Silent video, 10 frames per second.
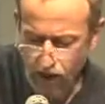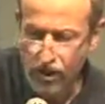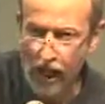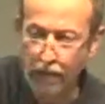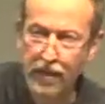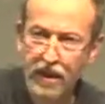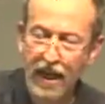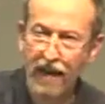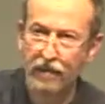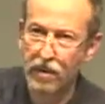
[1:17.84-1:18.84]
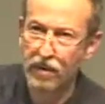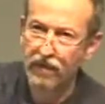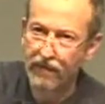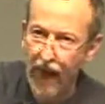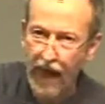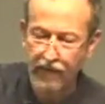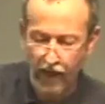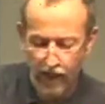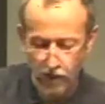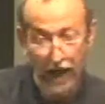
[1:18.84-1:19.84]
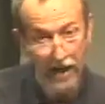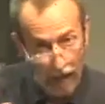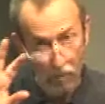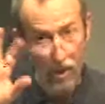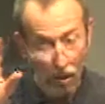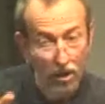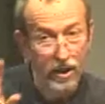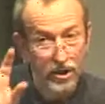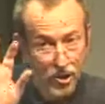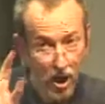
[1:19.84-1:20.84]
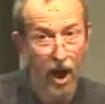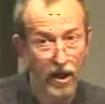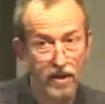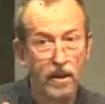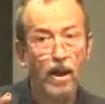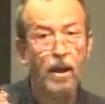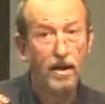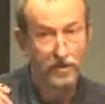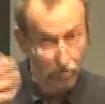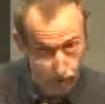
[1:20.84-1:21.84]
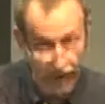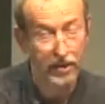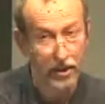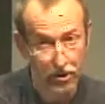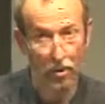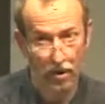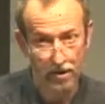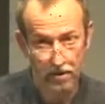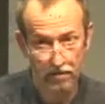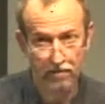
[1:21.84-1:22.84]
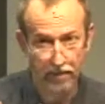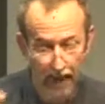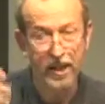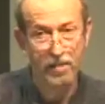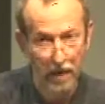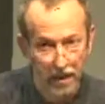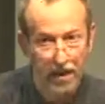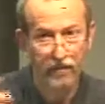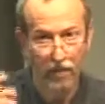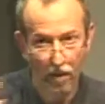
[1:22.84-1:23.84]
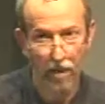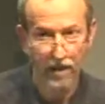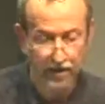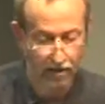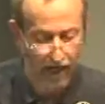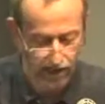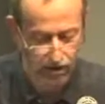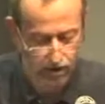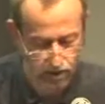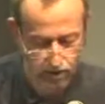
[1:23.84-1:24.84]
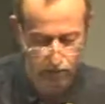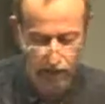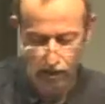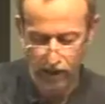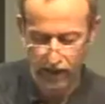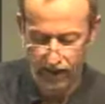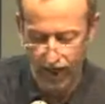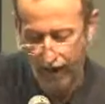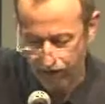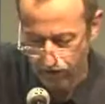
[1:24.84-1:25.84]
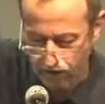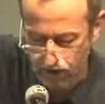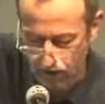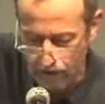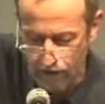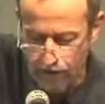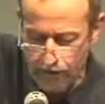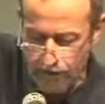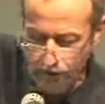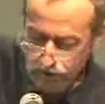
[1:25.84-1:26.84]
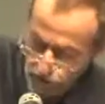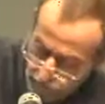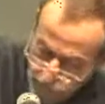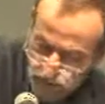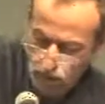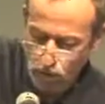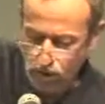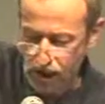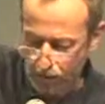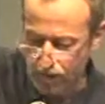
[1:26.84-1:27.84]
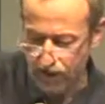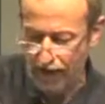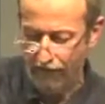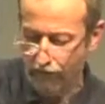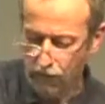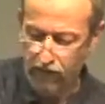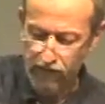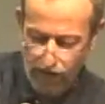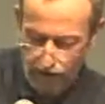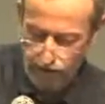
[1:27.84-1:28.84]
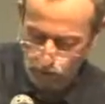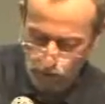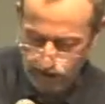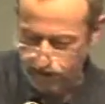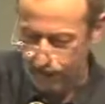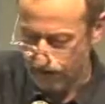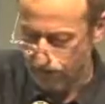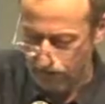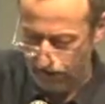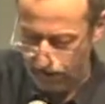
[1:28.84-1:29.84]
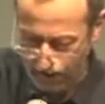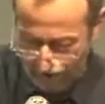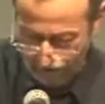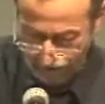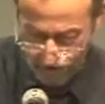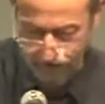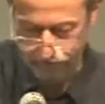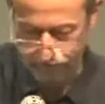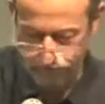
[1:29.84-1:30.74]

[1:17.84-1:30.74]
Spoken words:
chapters have between 5 and I will only chart direct discourse, explicit verbal interactions between characters. Story of the Stone chapters have between 5 and 28 speaking characters,